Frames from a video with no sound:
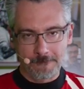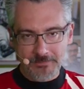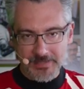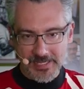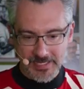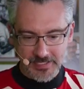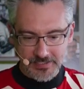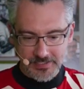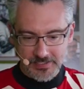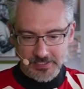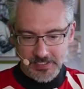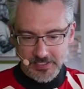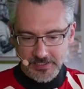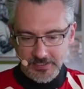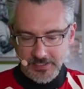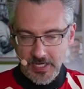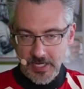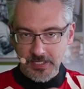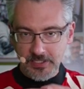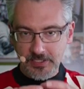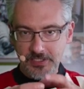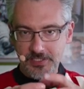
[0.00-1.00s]
is this
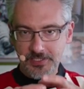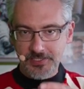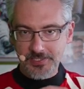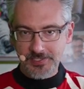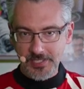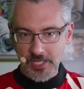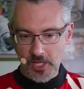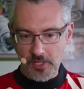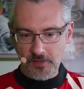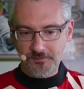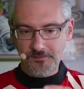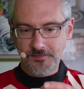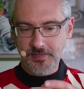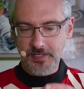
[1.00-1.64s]
a self